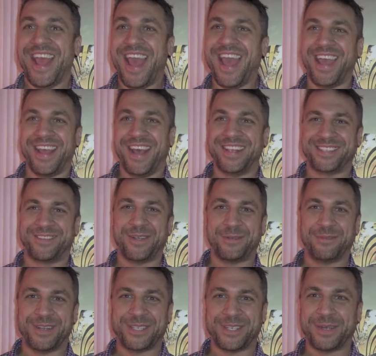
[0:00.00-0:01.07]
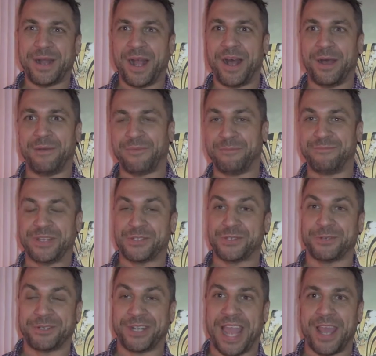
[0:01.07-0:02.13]
Hey, it's Greg Rizzer uh, from
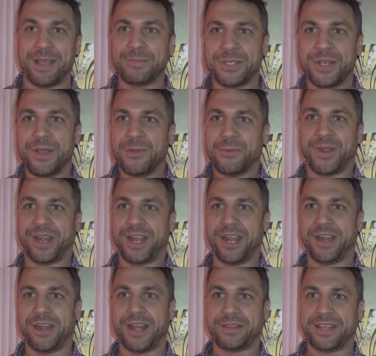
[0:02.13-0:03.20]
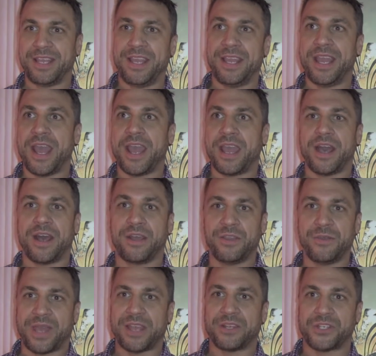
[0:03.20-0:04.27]
Visceral Games. We're here at the EA
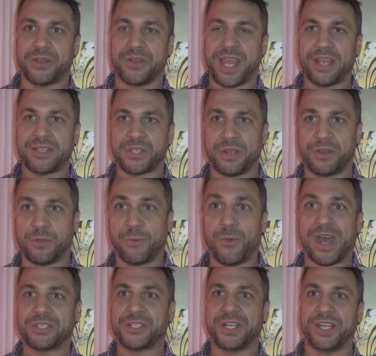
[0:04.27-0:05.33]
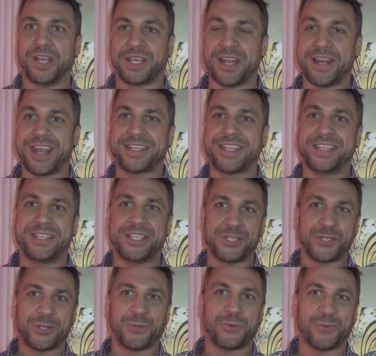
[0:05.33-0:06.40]
uh, UK Showcase and you're watching Connected
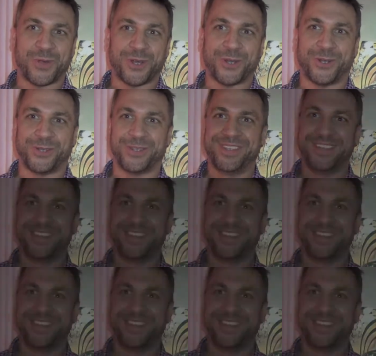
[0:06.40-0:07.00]
Digital World.